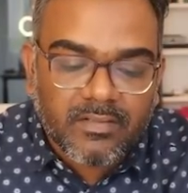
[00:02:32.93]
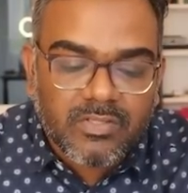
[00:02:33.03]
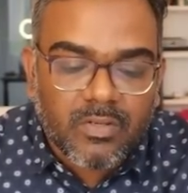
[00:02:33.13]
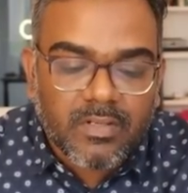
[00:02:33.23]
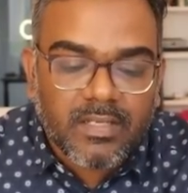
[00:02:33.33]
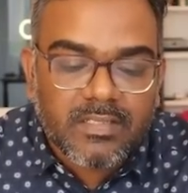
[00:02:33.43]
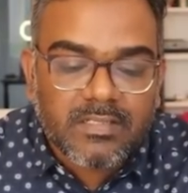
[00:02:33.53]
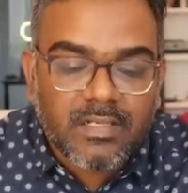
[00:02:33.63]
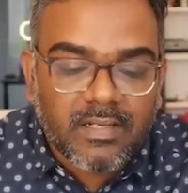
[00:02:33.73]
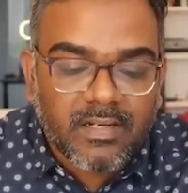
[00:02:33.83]
The stock is
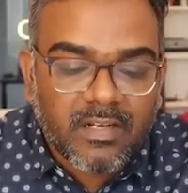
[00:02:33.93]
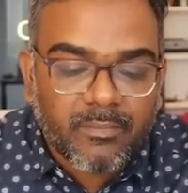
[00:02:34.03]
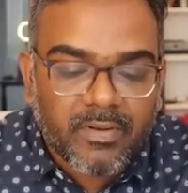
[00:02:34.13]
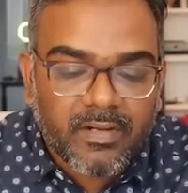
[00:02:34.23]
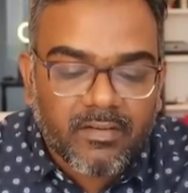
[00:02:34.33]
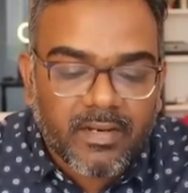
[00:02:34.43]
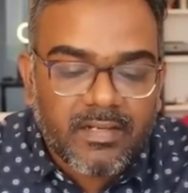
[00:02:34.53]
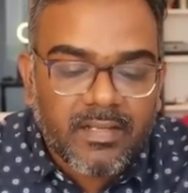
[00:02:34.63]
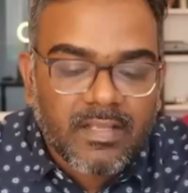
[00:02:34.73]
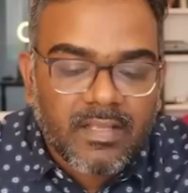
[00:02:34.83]
still in an uptrend, right?